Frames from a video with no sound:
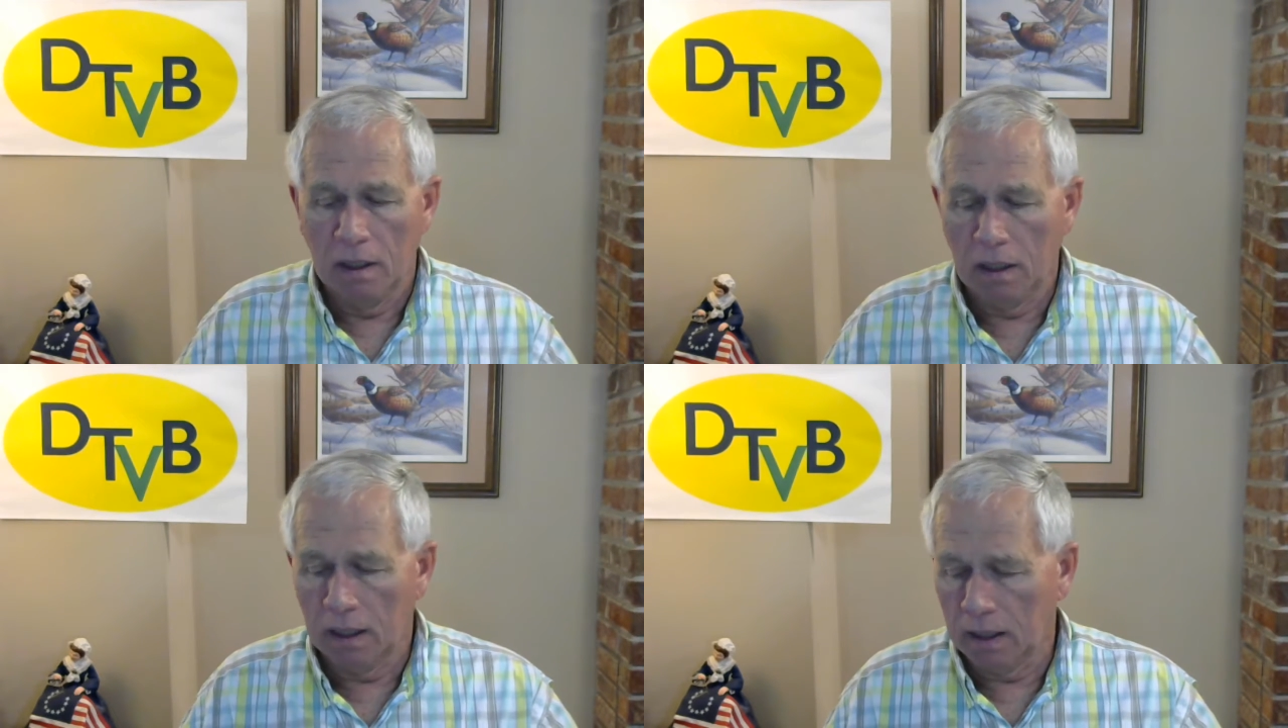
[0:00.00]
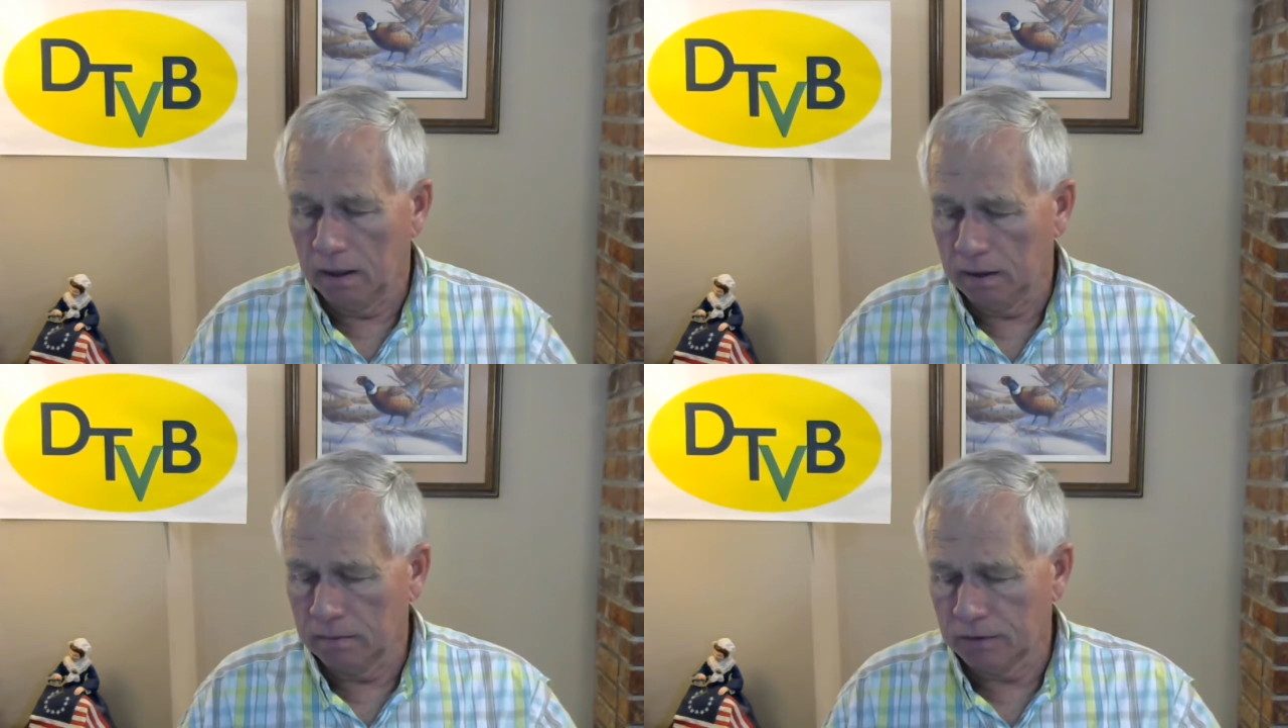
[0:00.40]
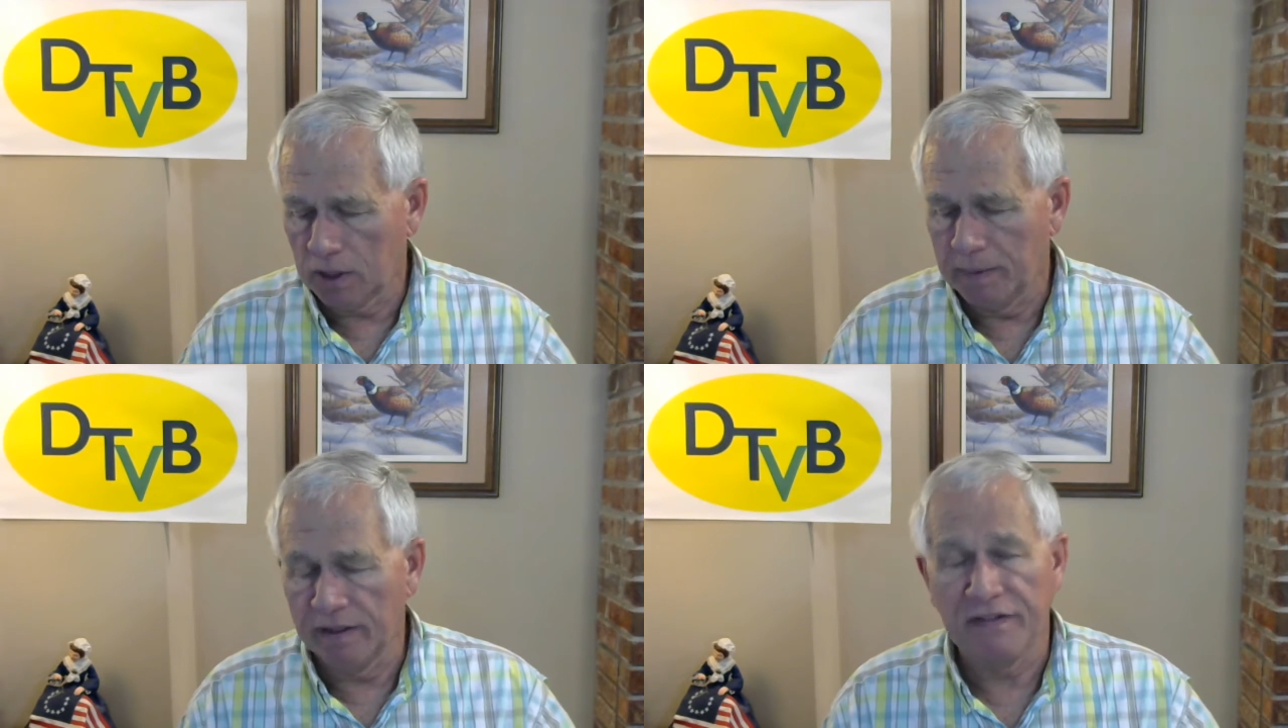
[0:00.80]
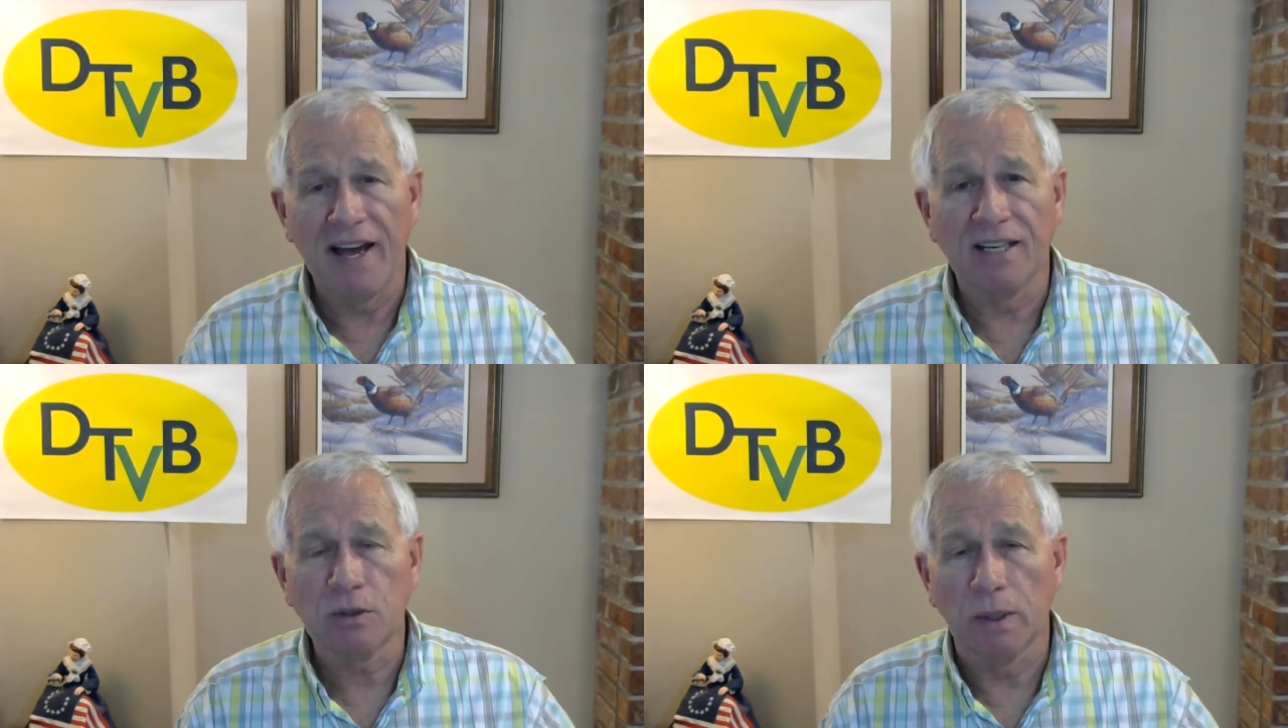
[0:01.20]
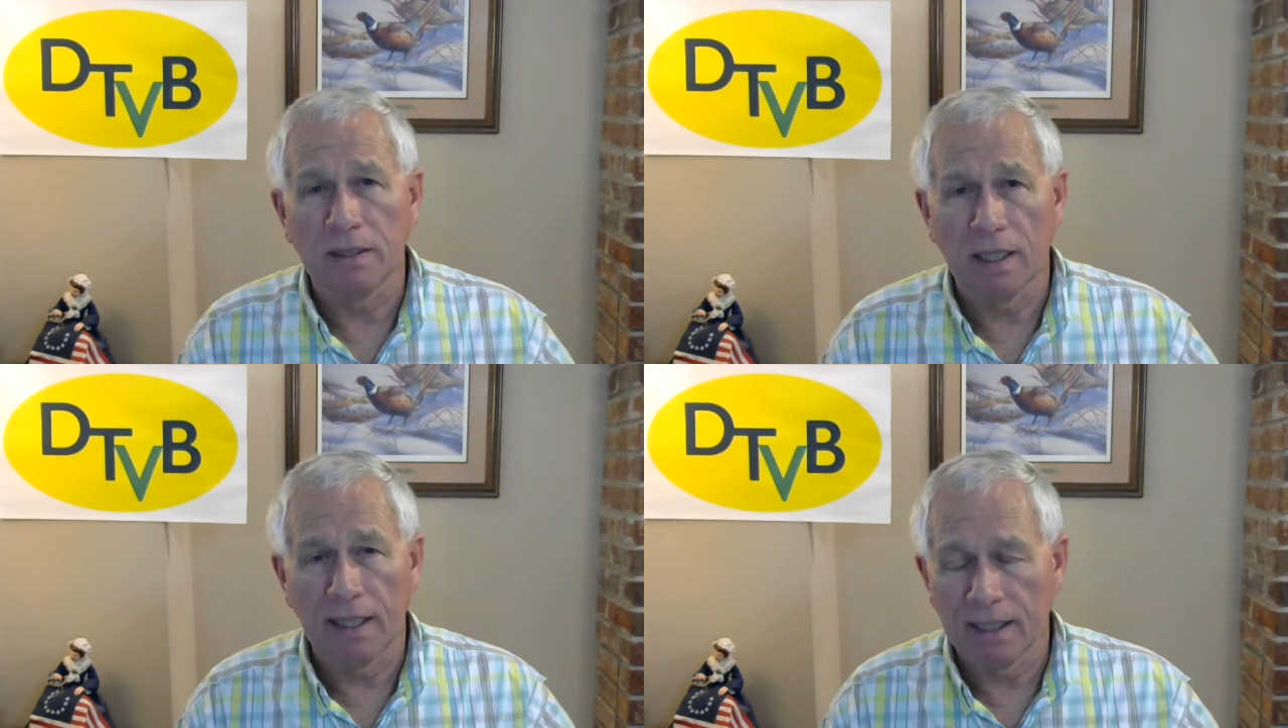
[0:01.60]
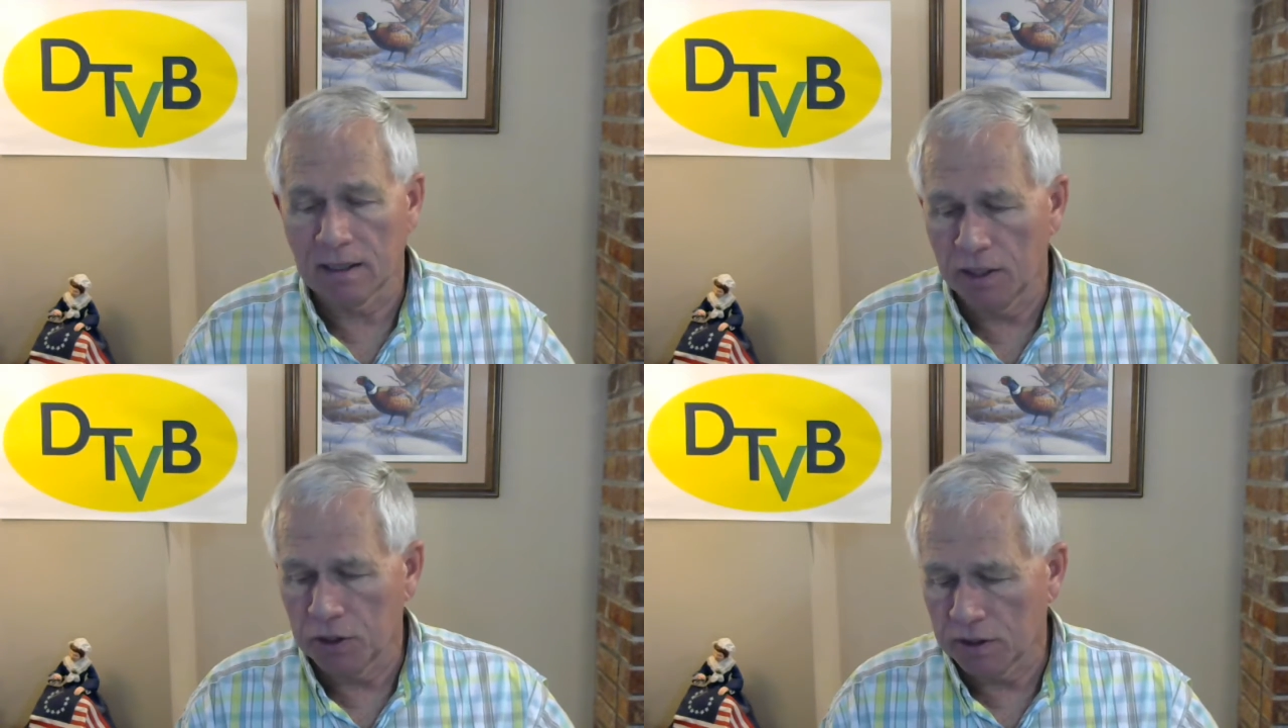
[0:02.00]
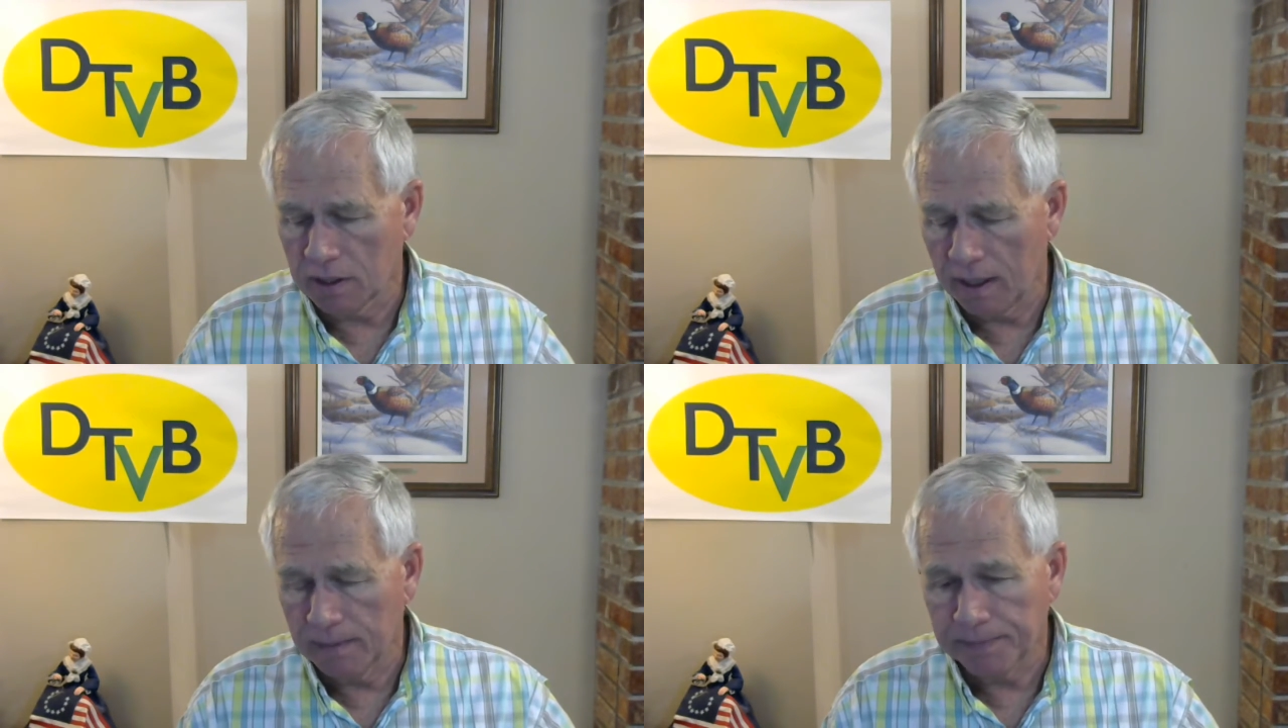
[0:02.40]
Some of the fast ones, I guess I should say.